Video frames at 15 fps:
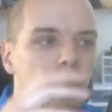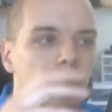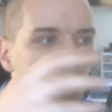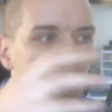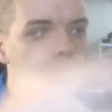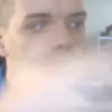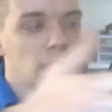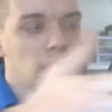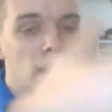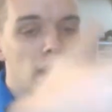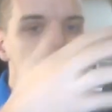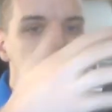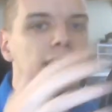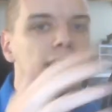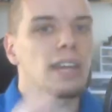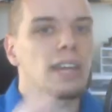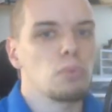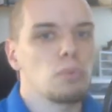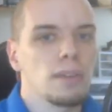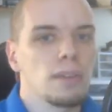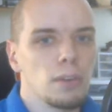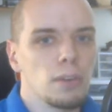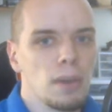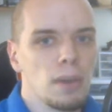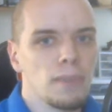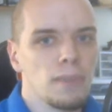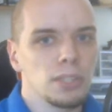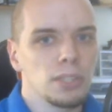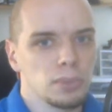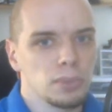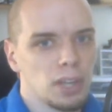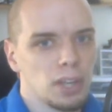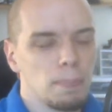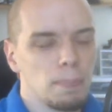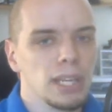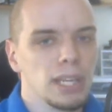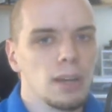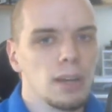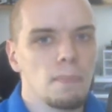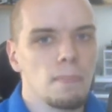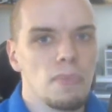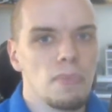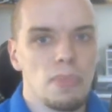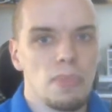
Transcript: and on a stand right in front of my face, where it's going to pick up